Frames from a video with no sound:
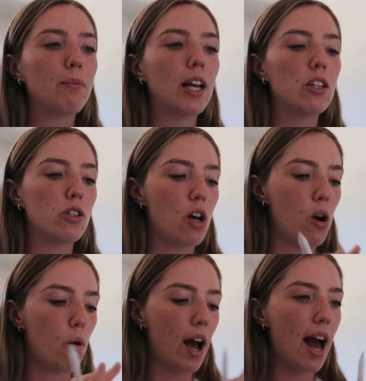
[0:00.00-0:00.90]
And
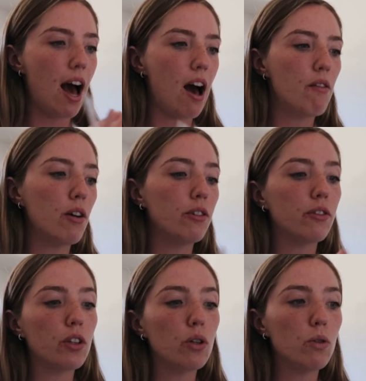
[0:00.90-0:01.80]
so I have a
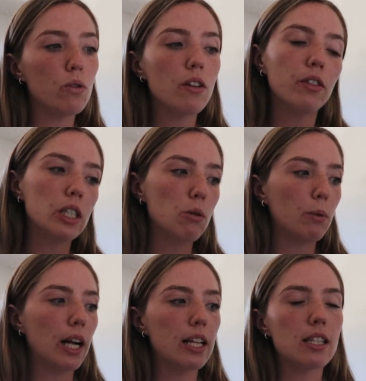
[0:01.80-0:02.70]
few different
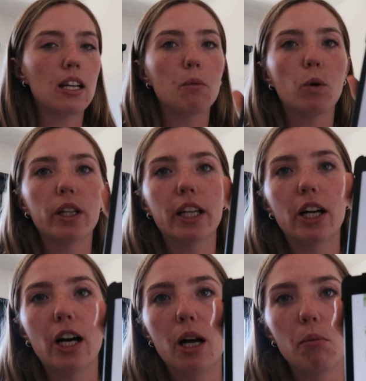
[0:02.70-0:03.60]
spreads that I'm working
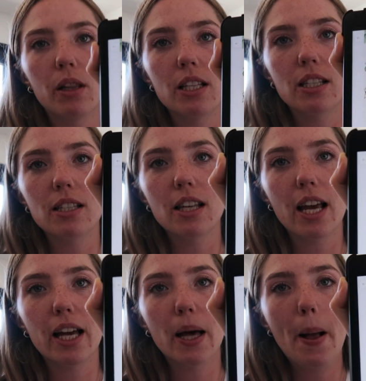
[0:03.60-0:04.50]
on, but this is
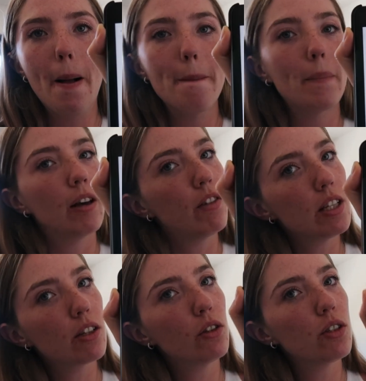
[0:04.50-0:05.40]
like my
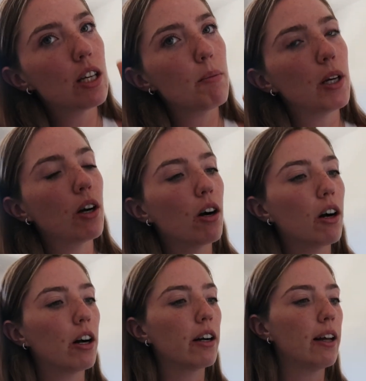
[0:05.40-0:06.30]
physical
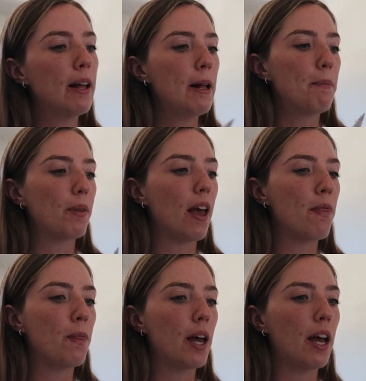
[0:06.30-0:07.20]
TBR.
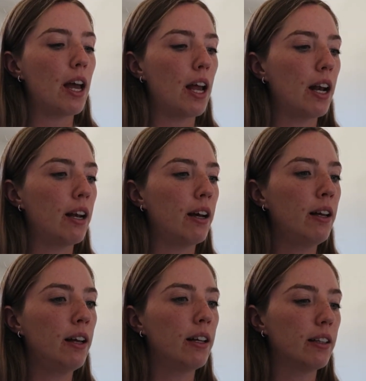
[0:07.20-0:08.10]
And then
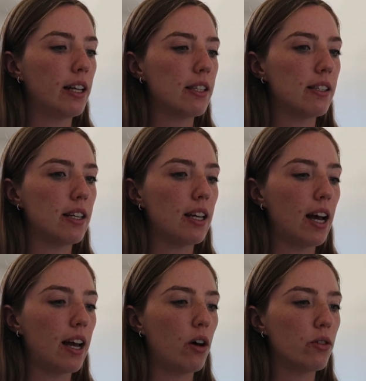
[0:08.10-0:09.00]
let's see,
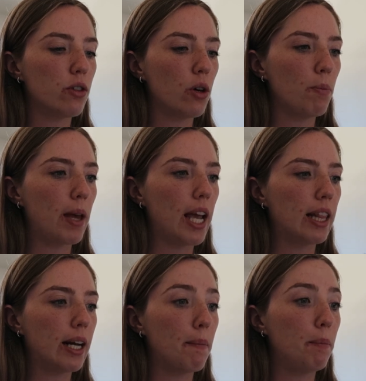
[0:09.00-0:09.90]
also
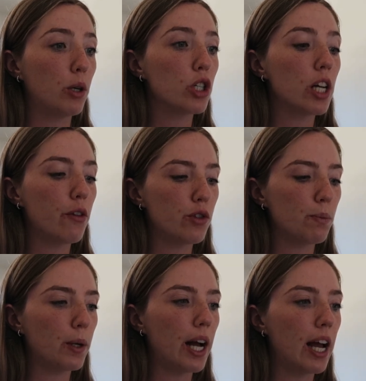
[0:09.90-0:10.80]
made like a bookshelf
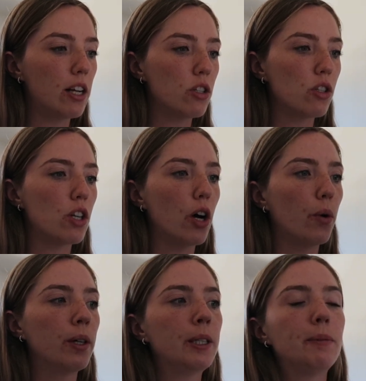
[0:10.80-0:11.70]
spread,
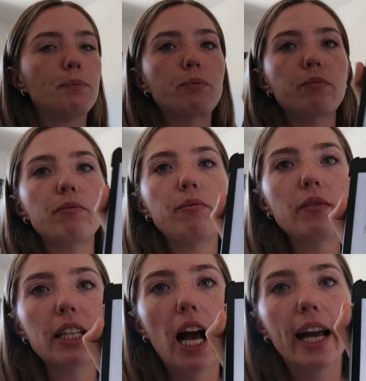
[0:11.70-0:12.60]
so
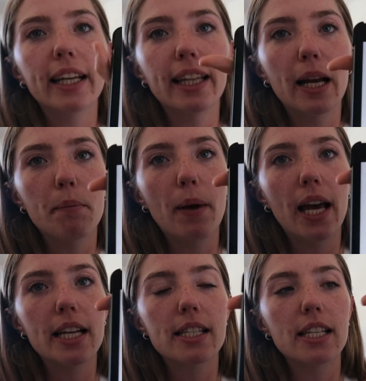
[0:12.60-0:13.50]
I can like
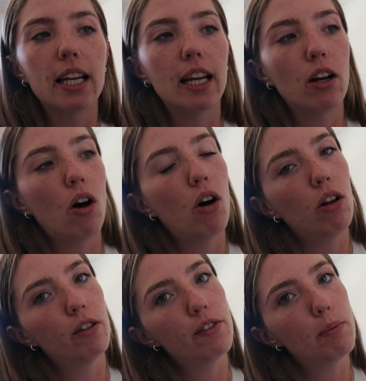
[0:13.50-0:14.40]
paste in
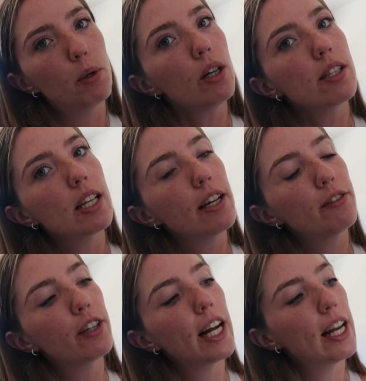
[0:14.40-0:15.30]
all of the books that
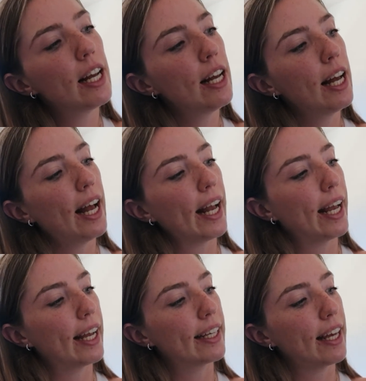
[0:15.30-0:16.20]
I've read
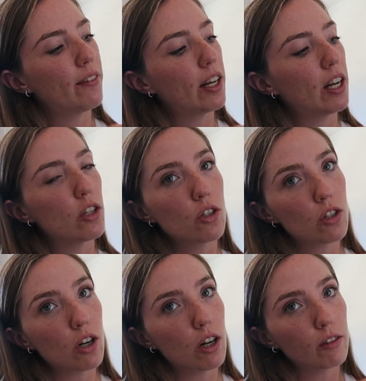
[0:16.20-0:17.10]
and give it a
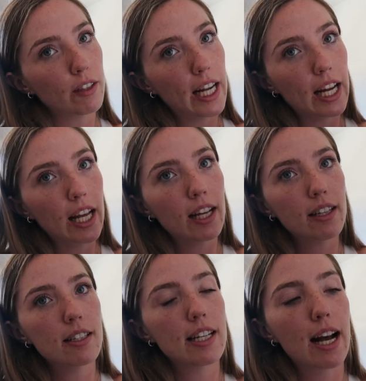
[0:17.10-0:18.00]
star rating
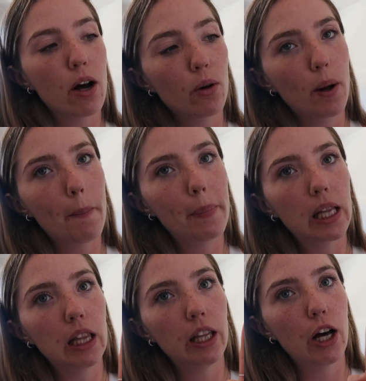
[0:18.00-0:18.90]
down
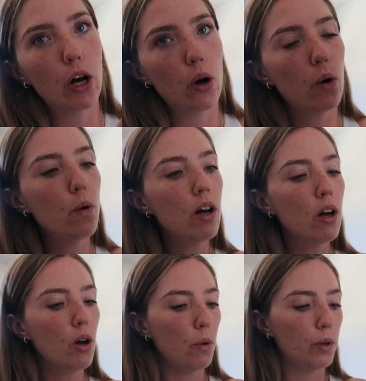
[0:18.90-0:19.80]
below,
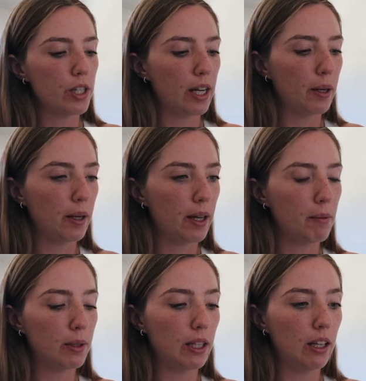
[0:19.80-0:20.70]
which I
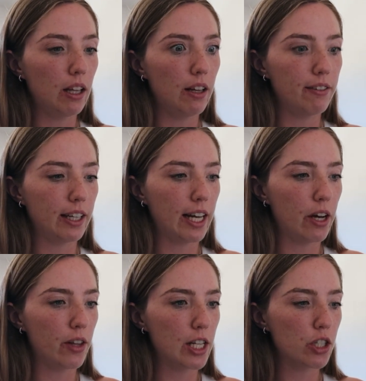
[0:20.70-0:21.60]
am loving
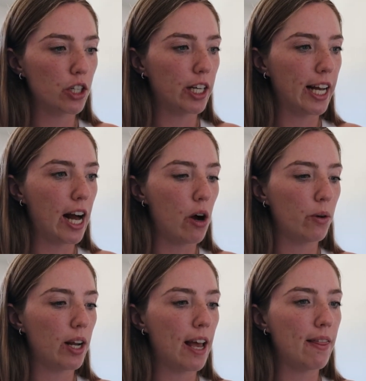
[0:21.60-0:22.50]
how that's turning
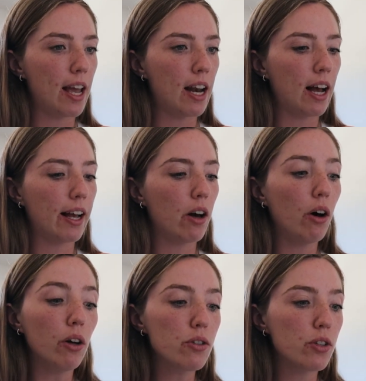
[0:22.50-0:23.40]
out. And then I
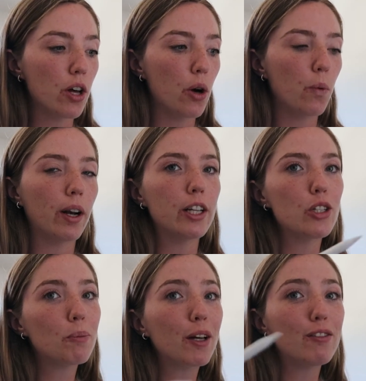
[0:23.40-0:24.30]
also, when I
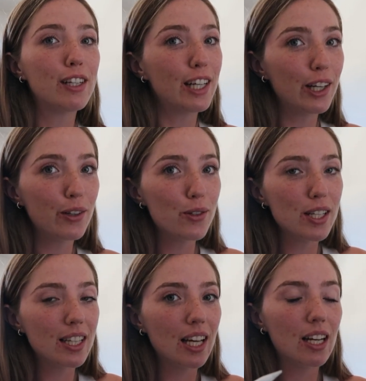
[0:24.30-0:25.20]
do my videos
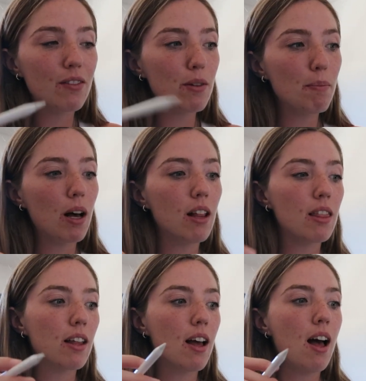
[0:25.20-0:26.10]
at the end of the month,